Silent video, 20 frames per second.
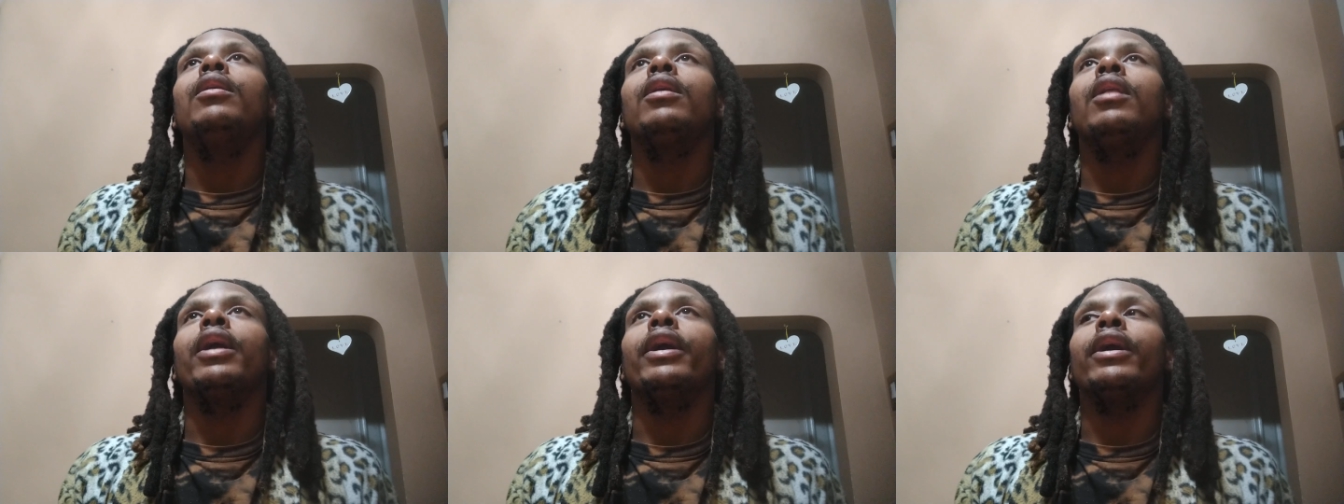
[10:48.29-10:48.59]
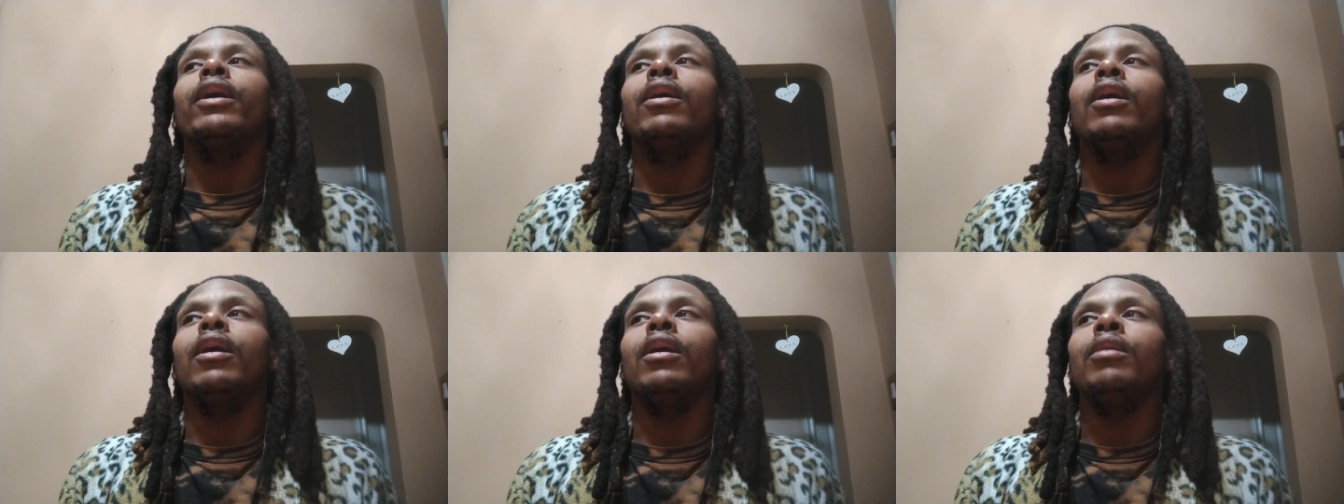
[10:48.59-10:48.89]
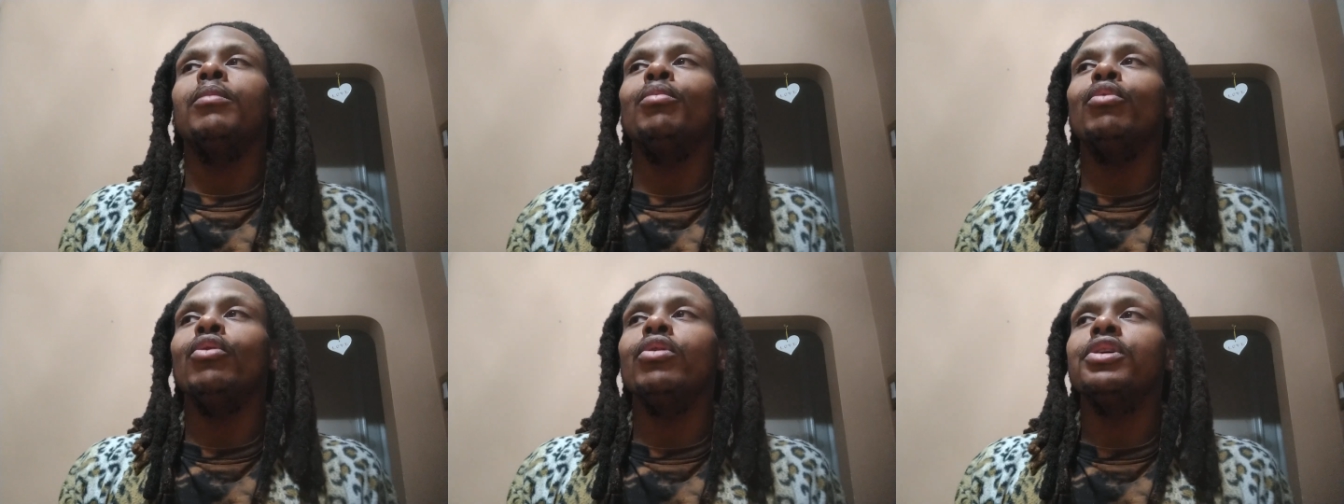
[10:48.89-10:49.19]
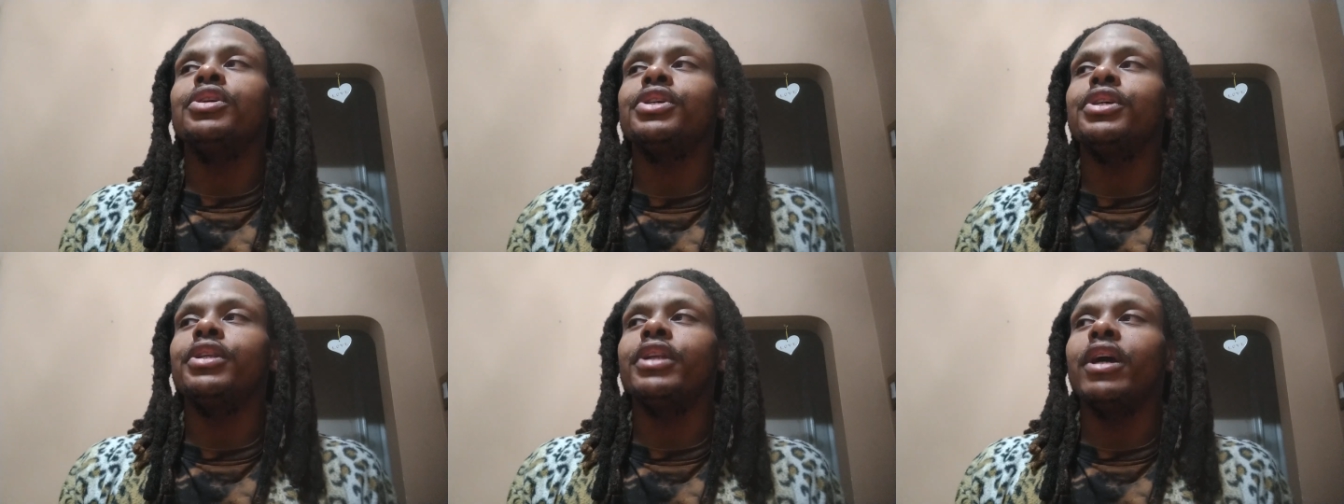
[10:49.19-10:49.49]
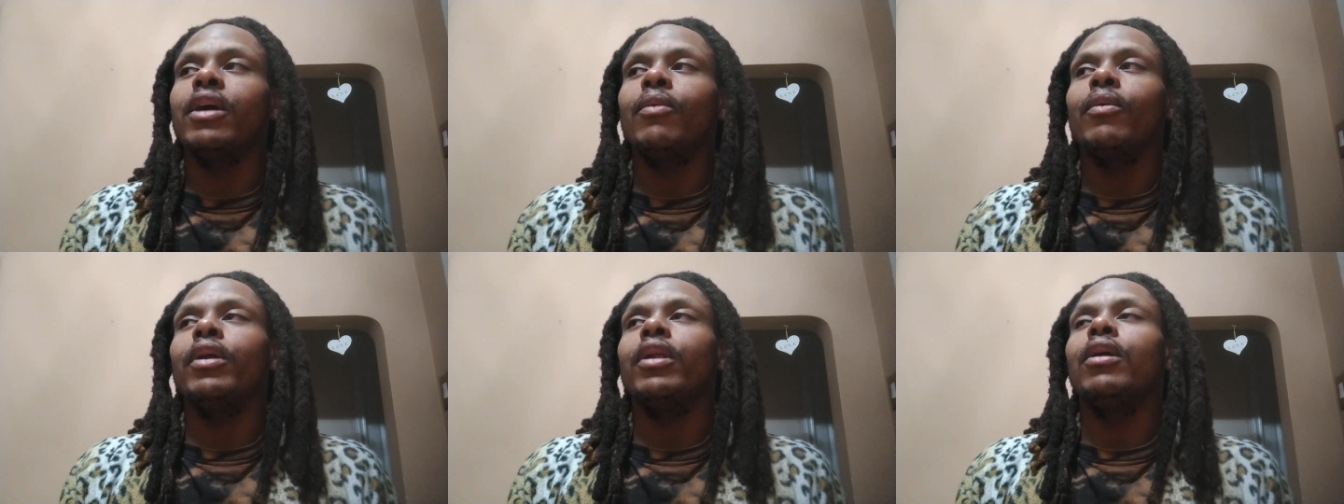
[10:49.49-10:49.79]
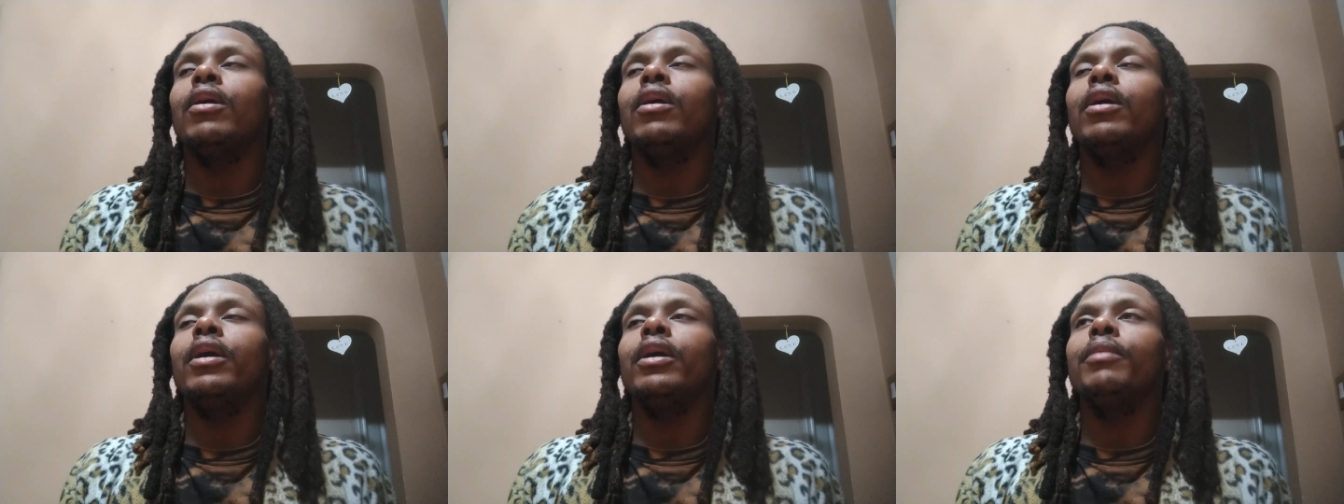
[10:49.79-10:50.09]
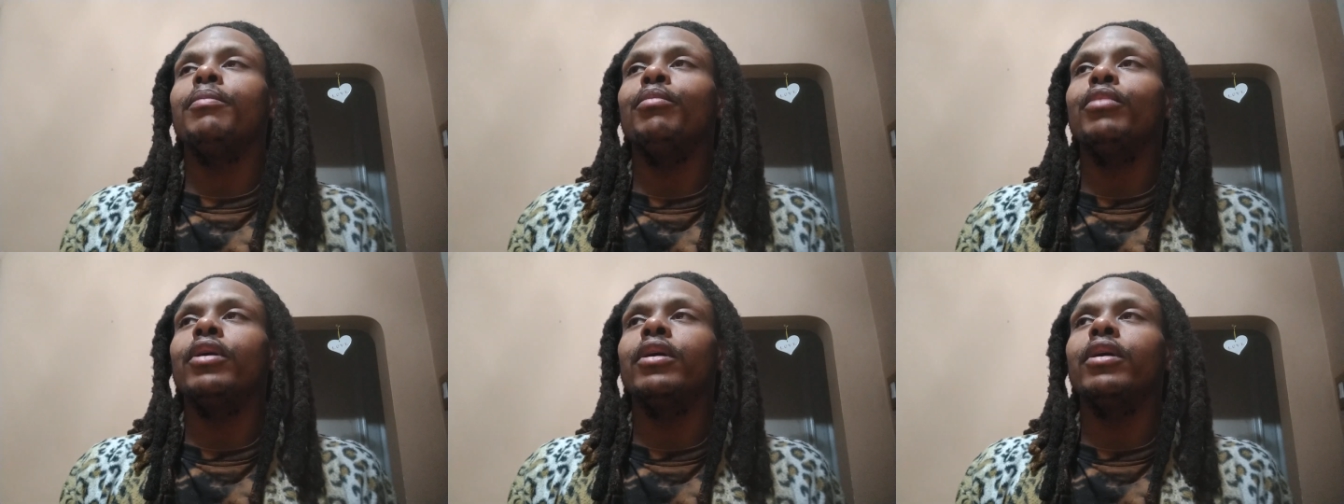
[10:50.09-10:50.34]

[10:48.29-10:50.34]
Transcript: like all the bullshit that went on.